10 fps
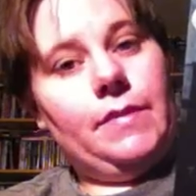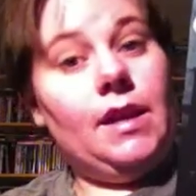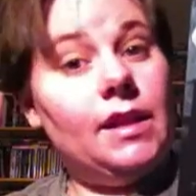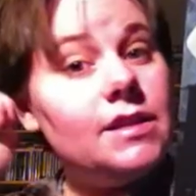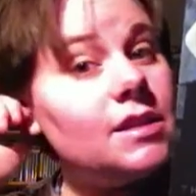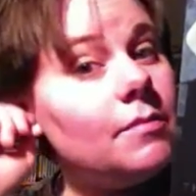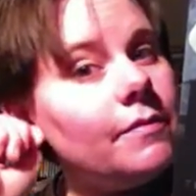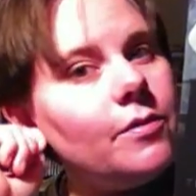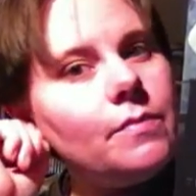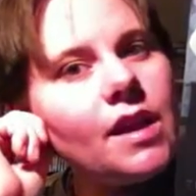unless some
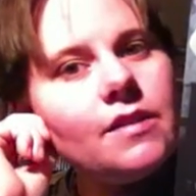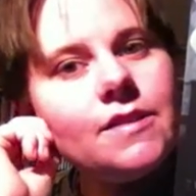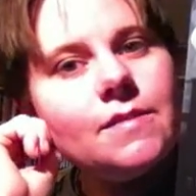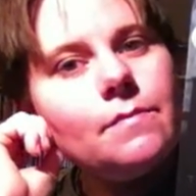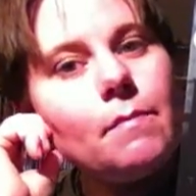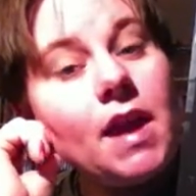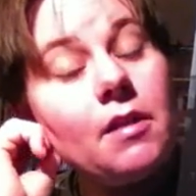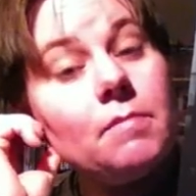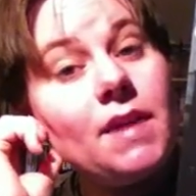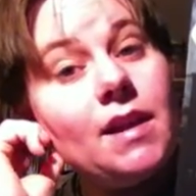of you may
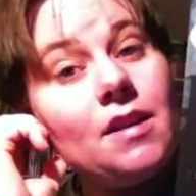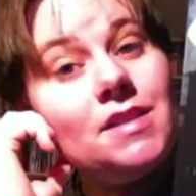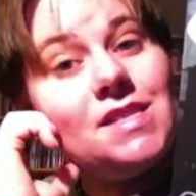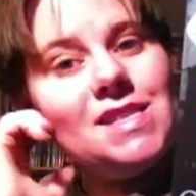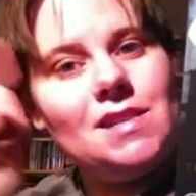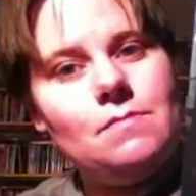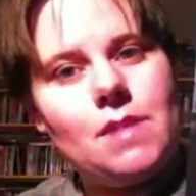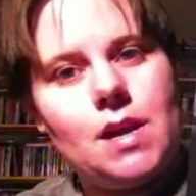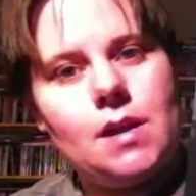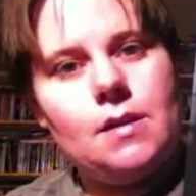or may not seen
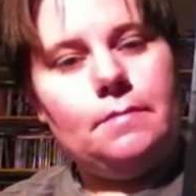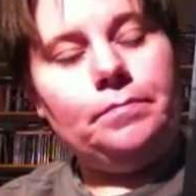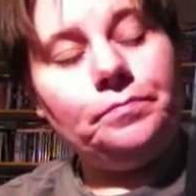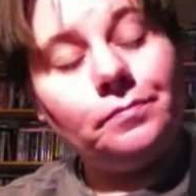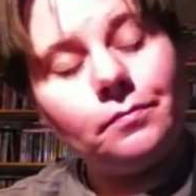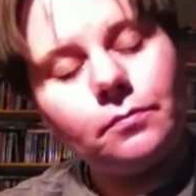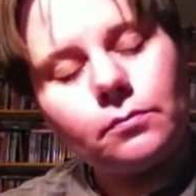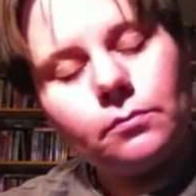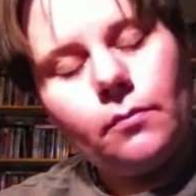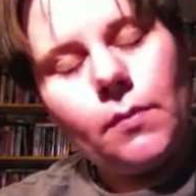my
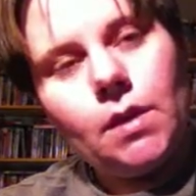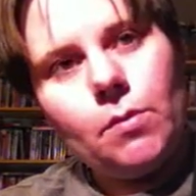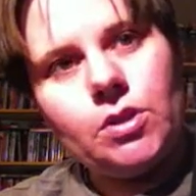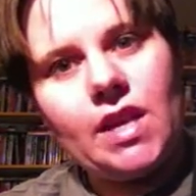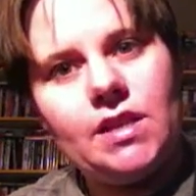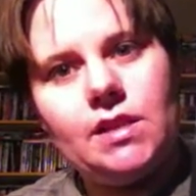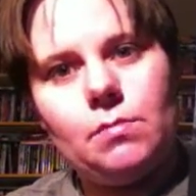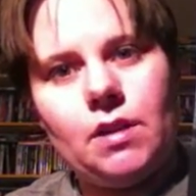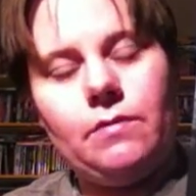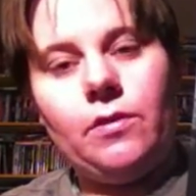most
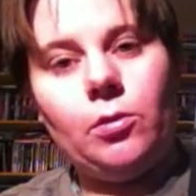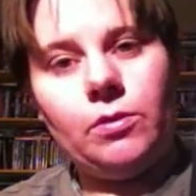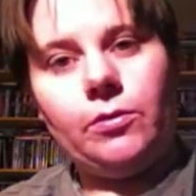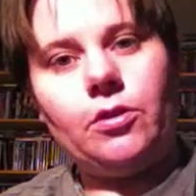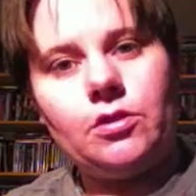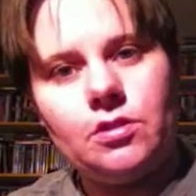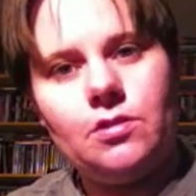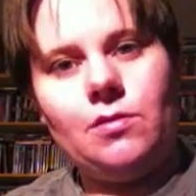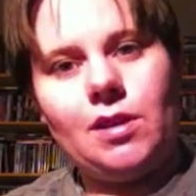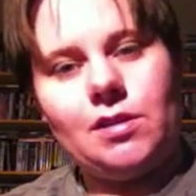anticipated films for
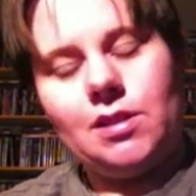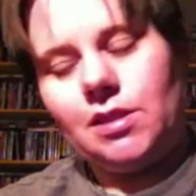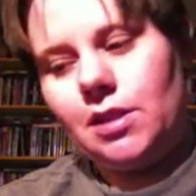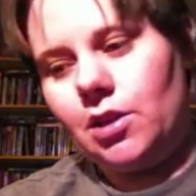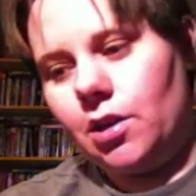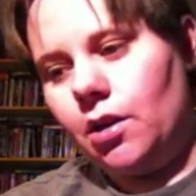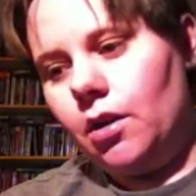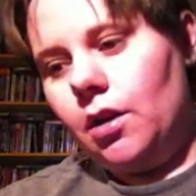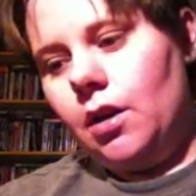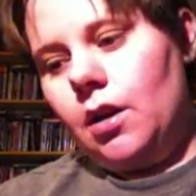this year,
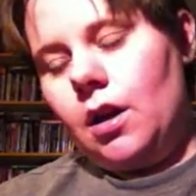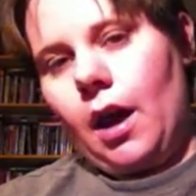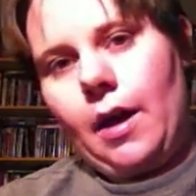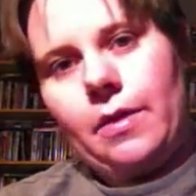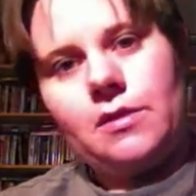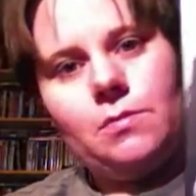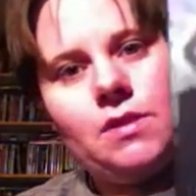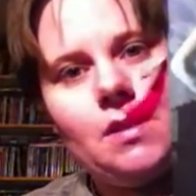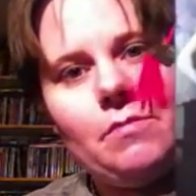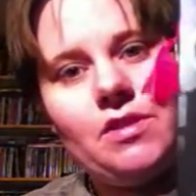this
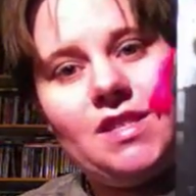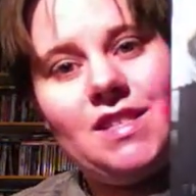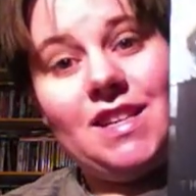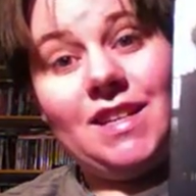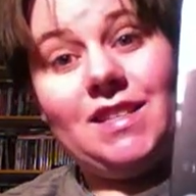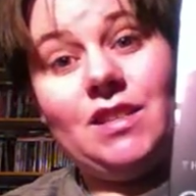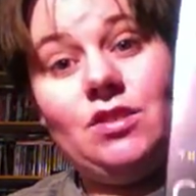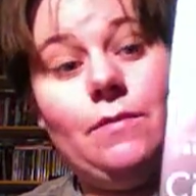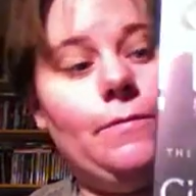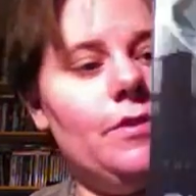was number 6,
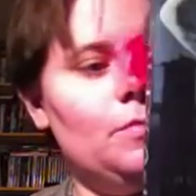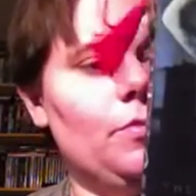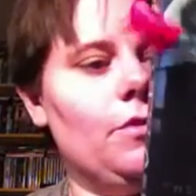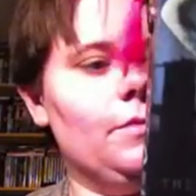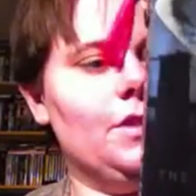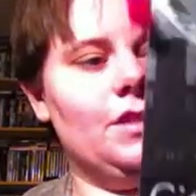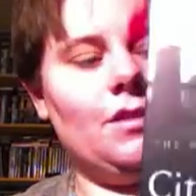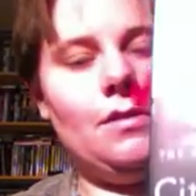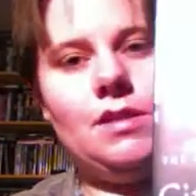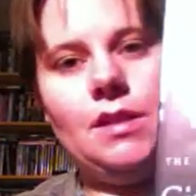because the first book, which is
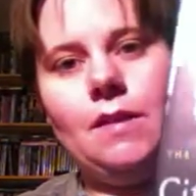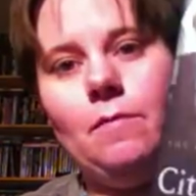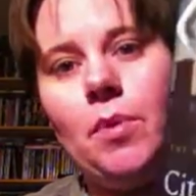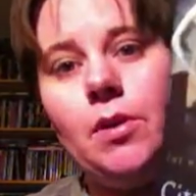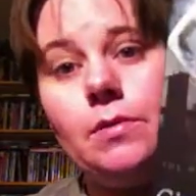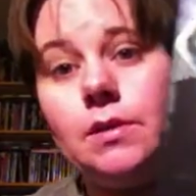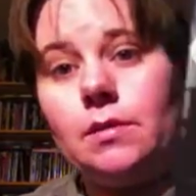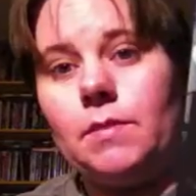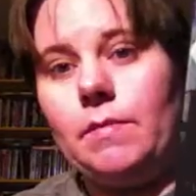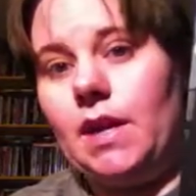called City of Bones,
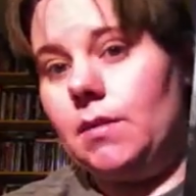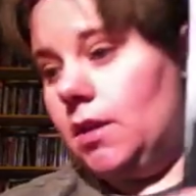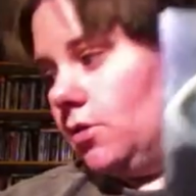has been made